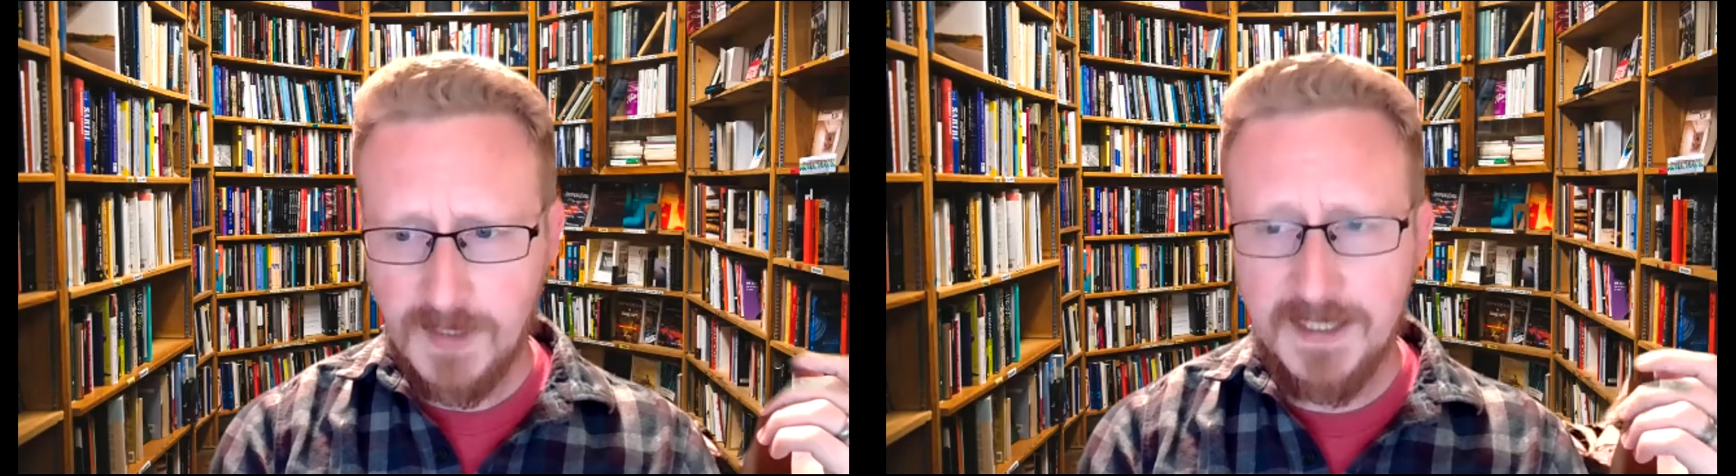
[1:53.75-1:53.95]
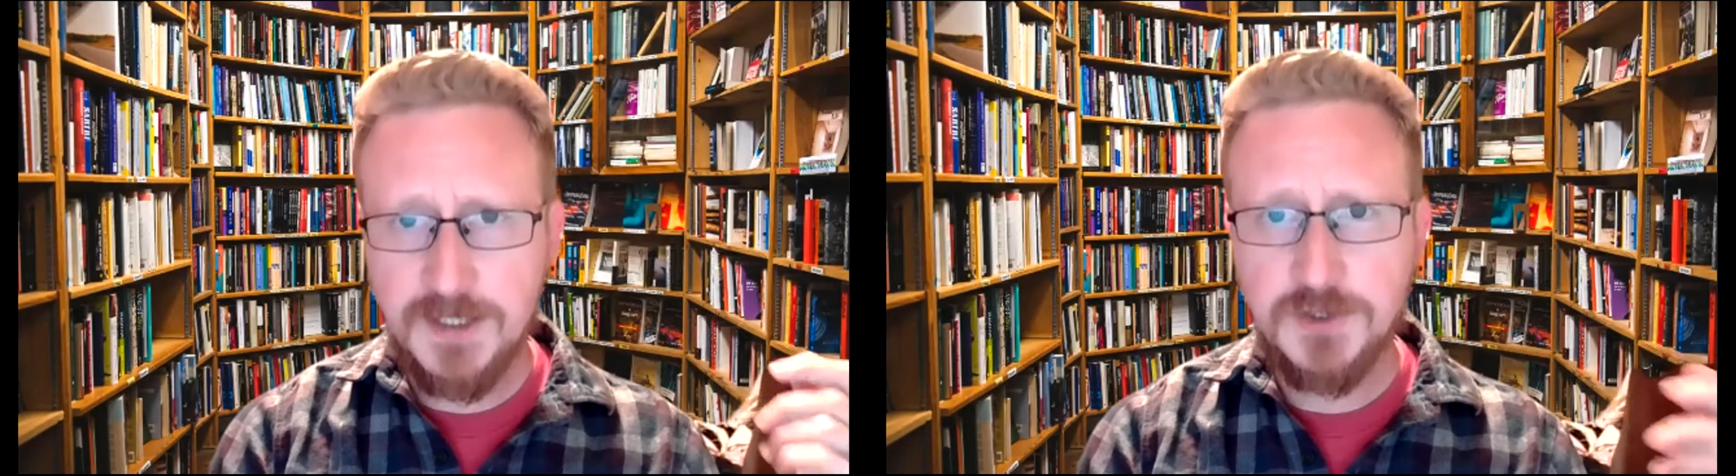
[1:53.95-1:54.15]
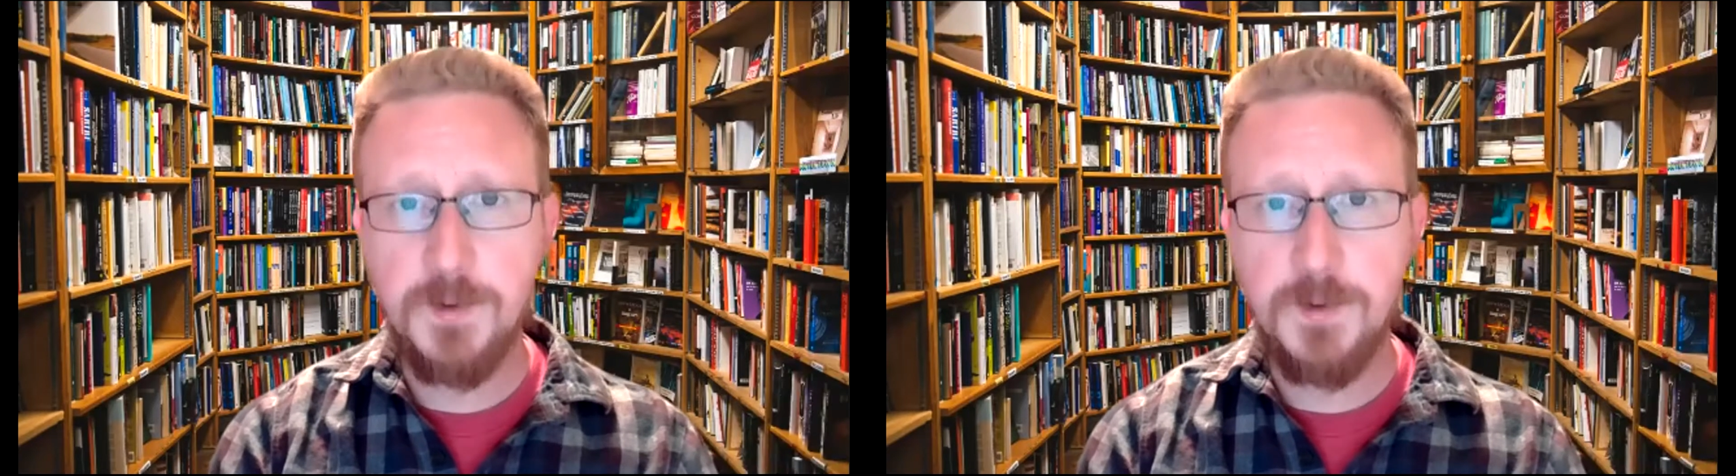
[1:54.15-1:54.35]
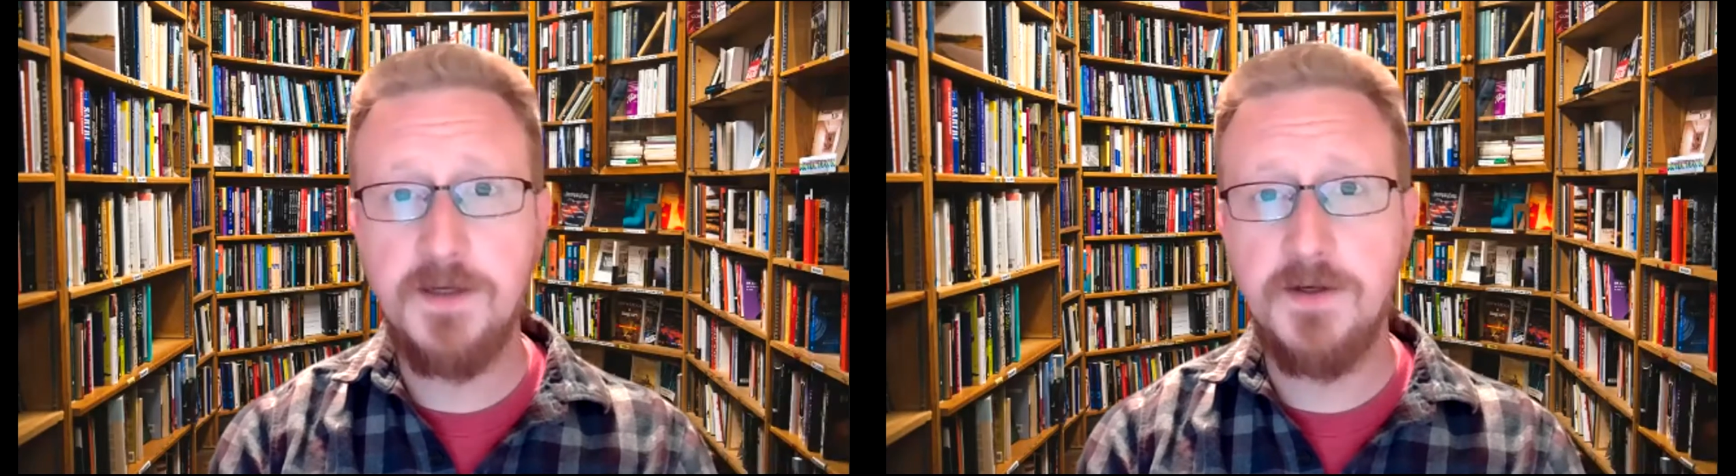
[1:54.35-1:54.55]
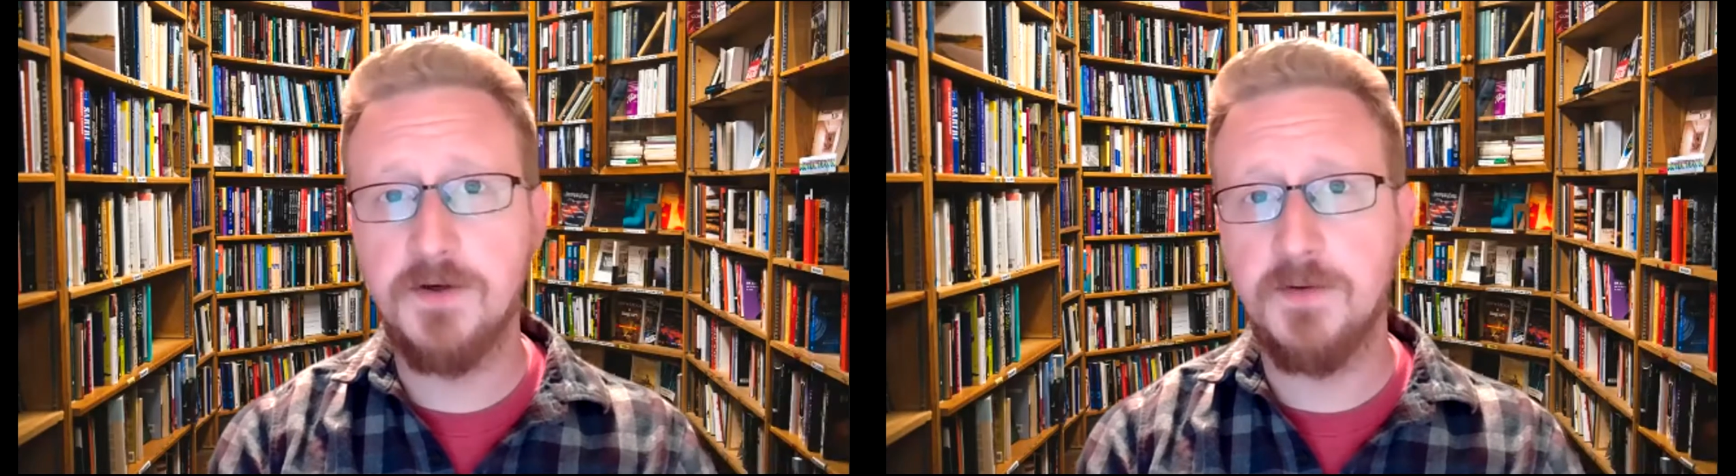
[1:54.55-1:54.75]
Each
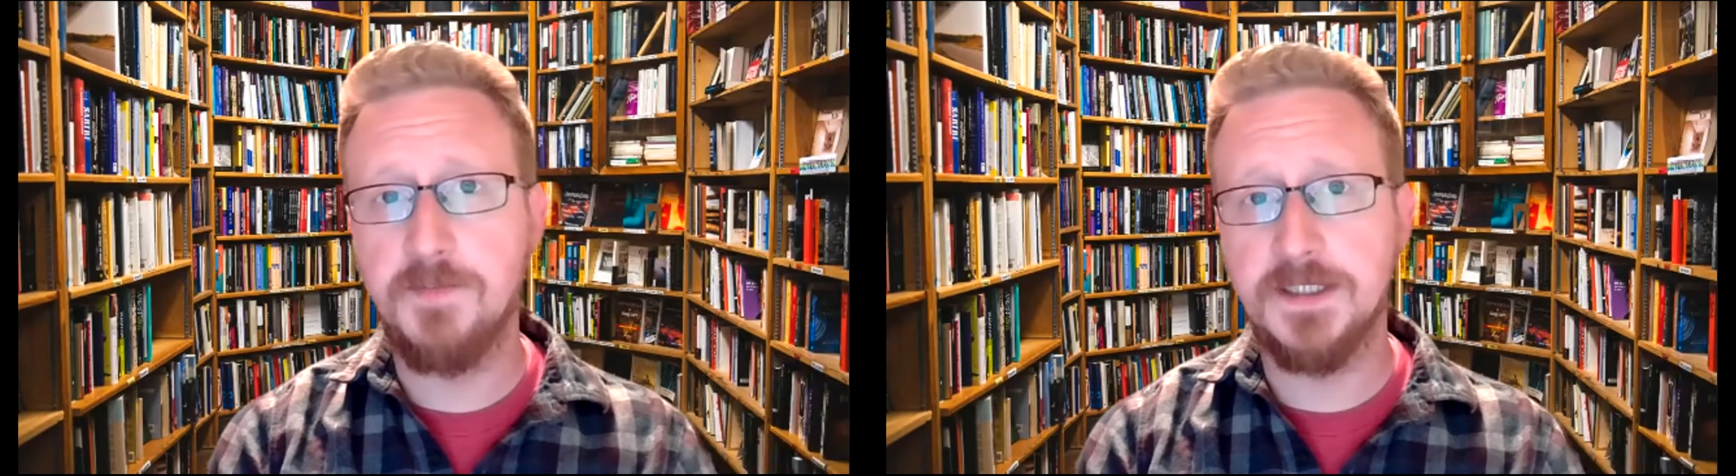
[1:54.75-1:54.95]
week you'll be